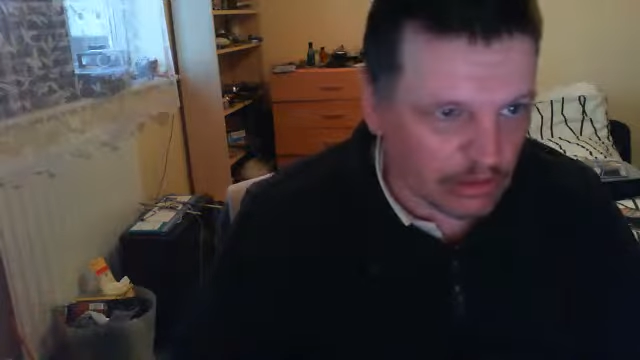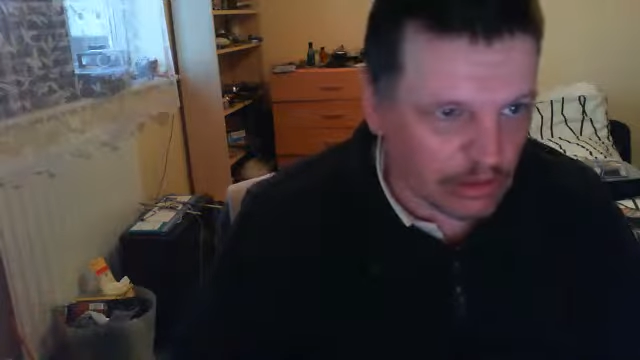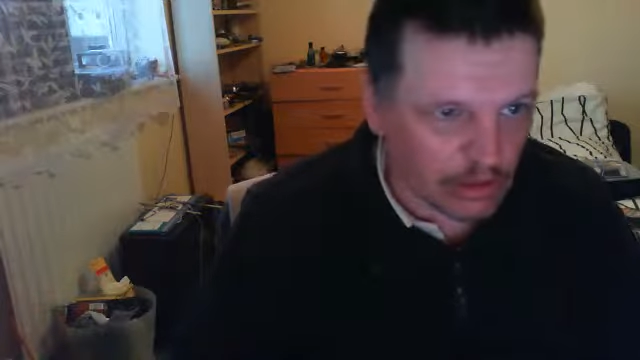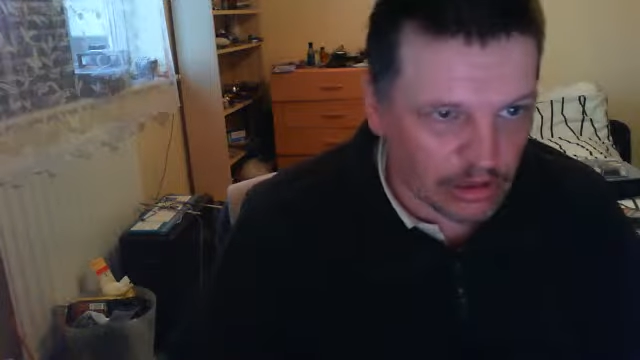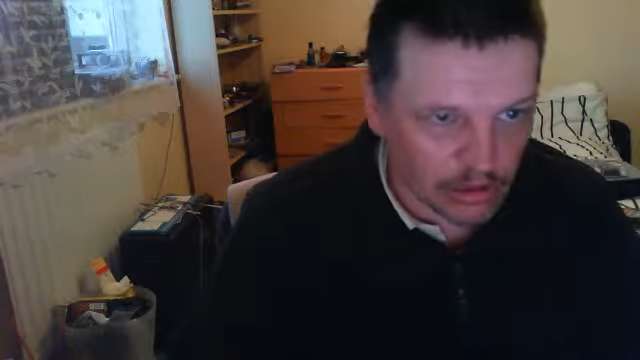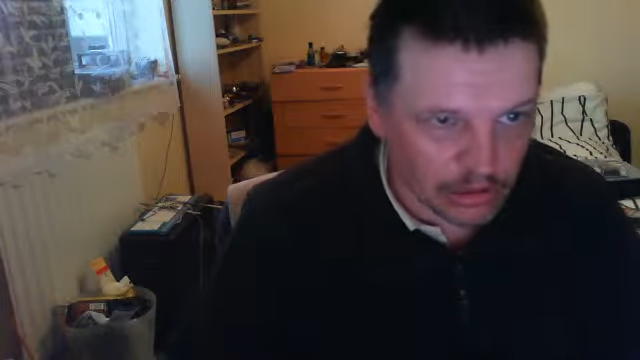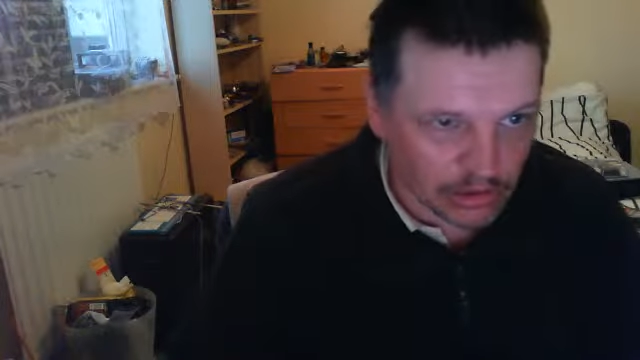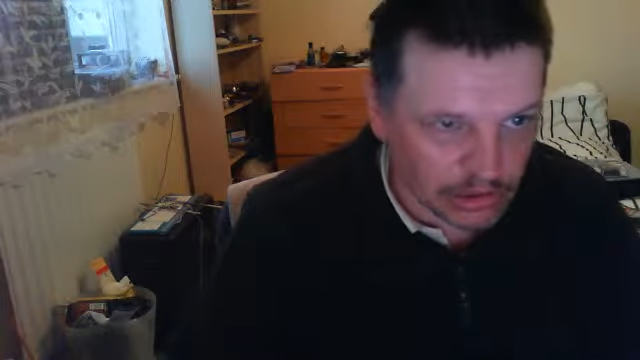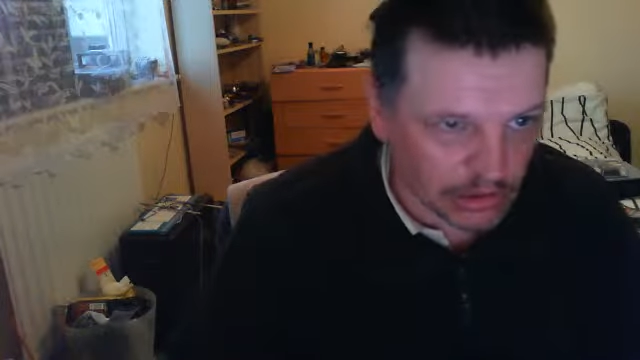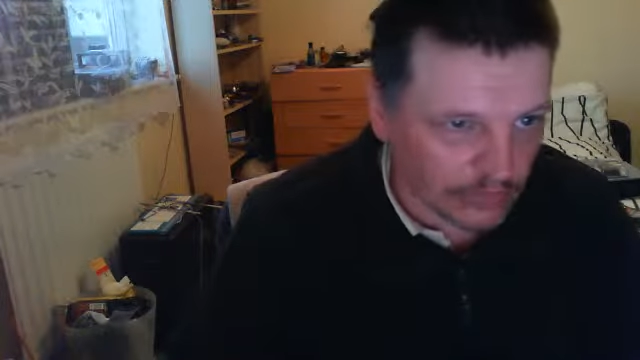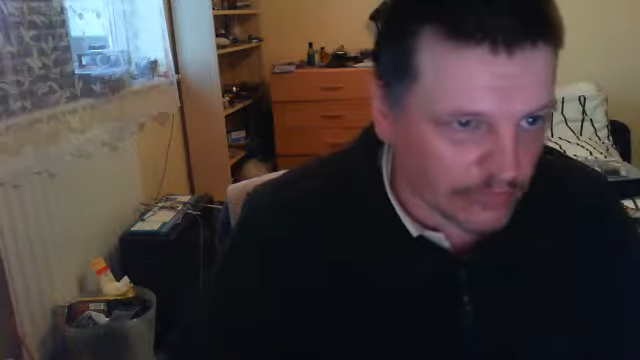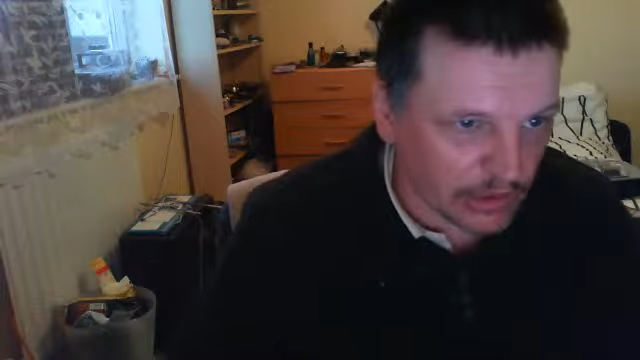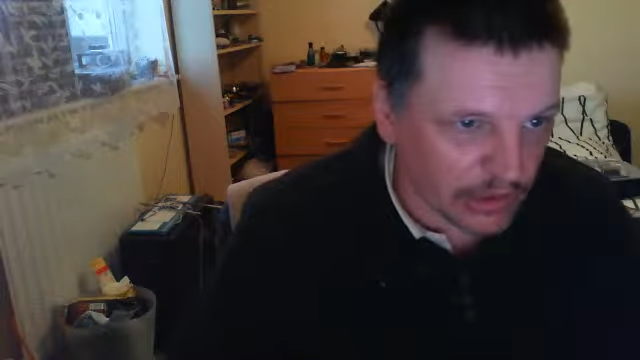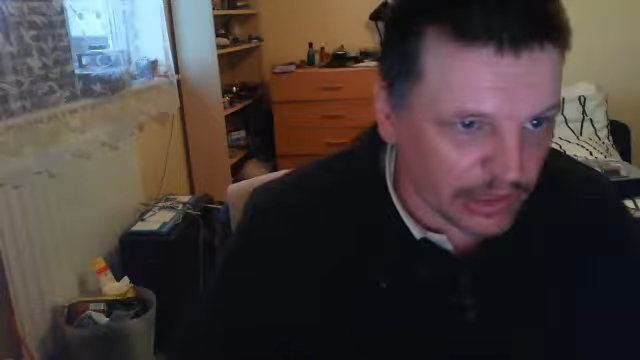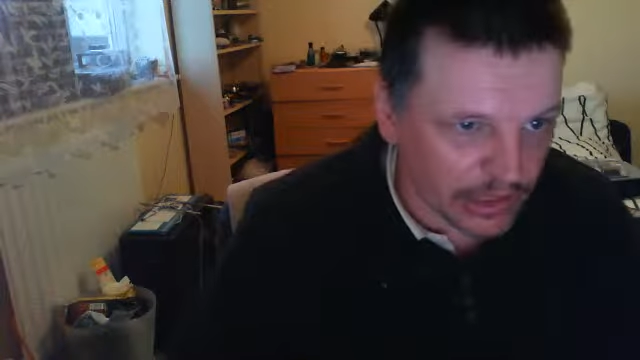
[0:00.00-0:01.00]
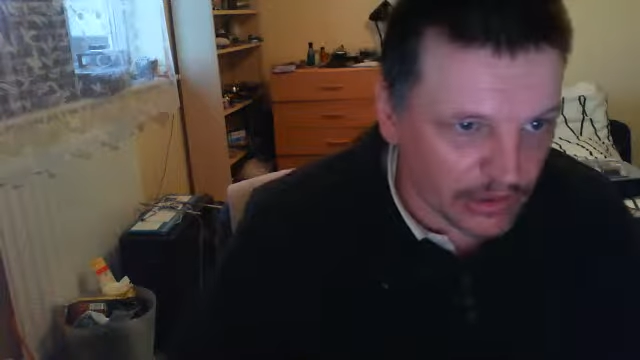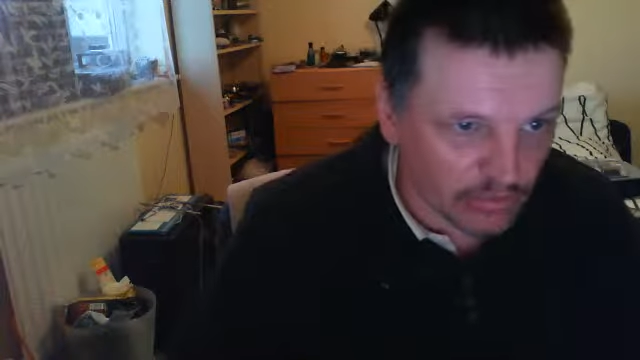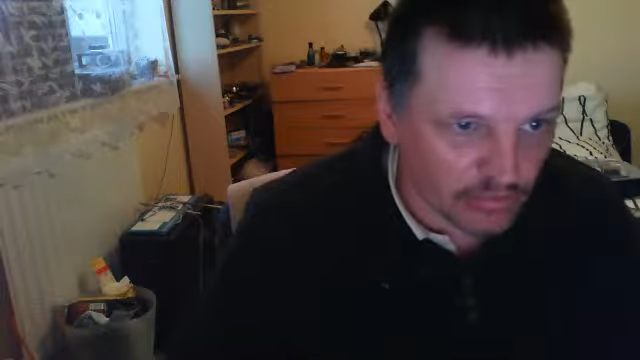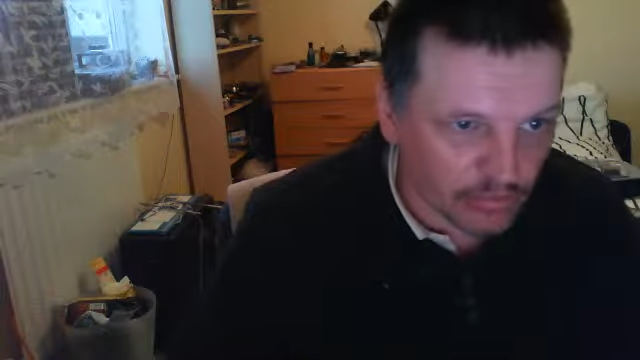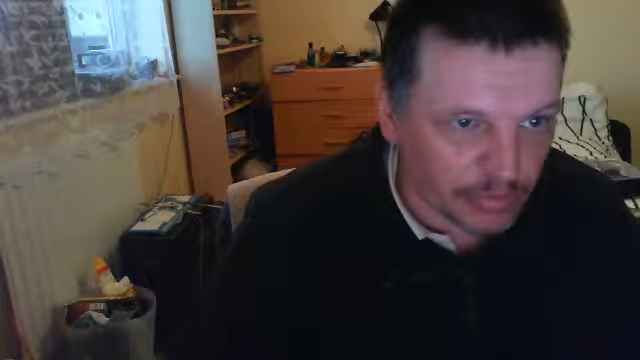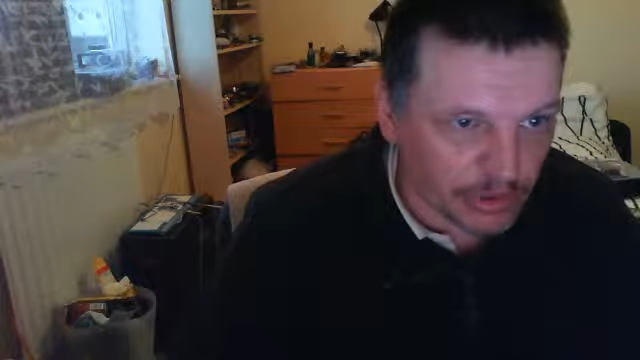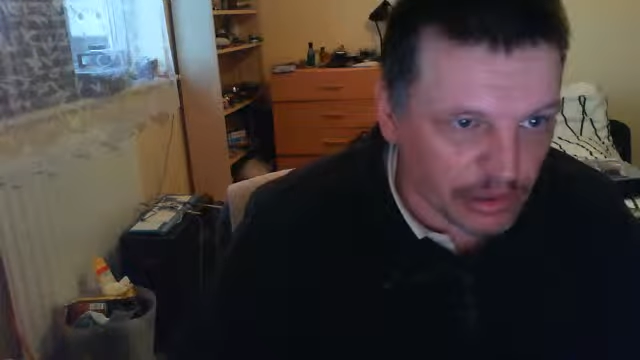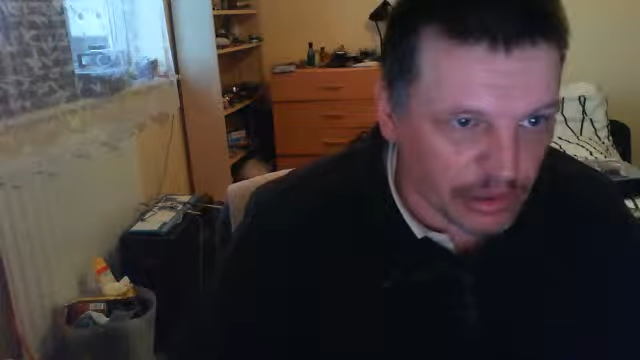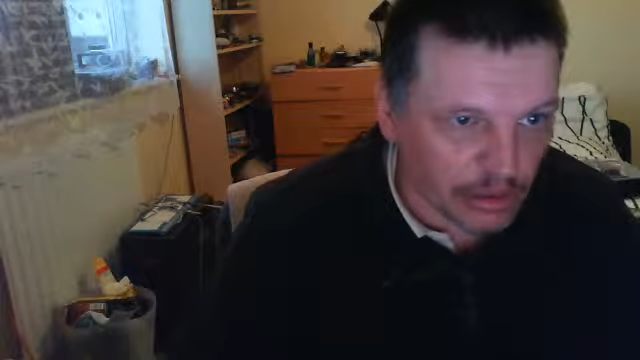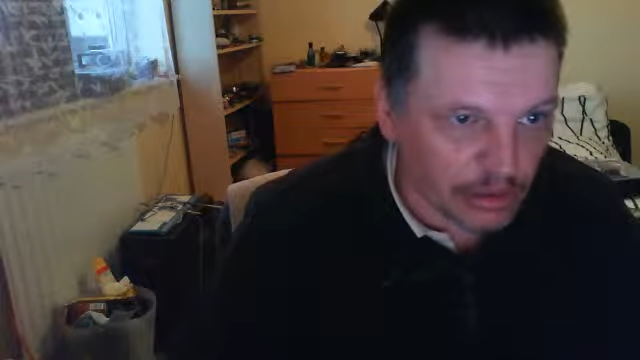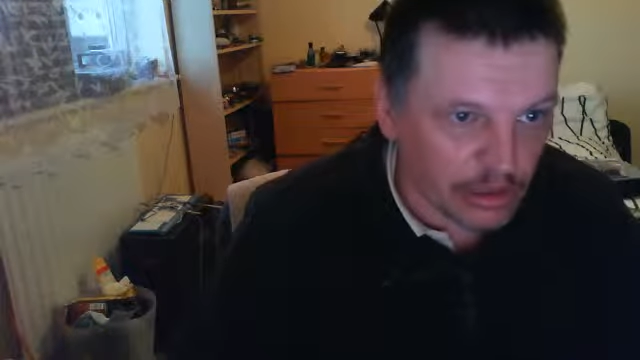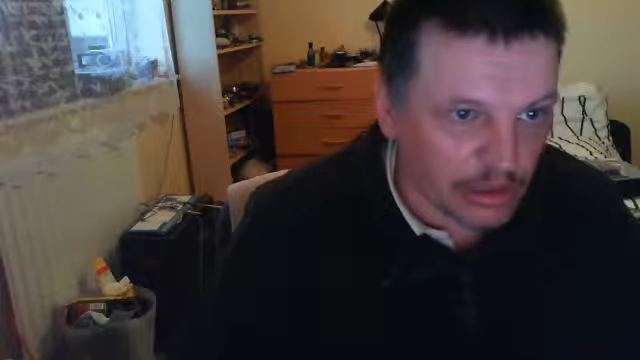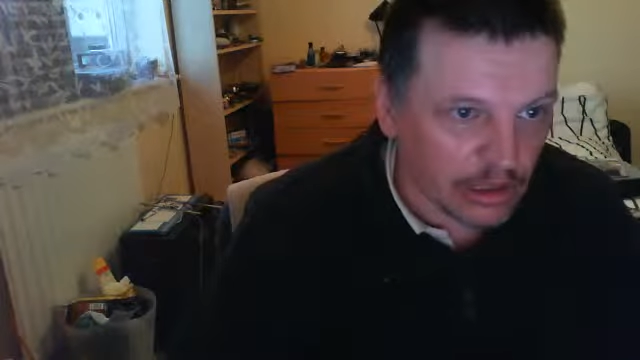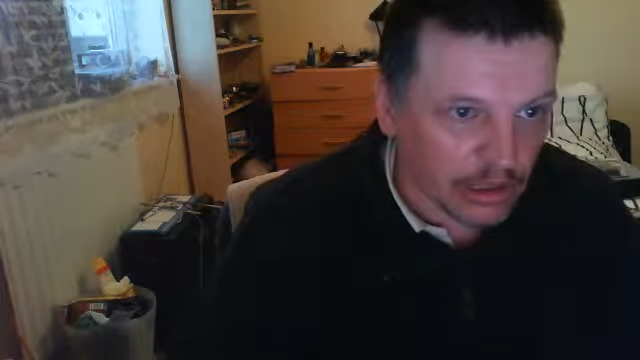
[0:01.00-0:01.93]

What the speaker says: carcass of a leg or a pig,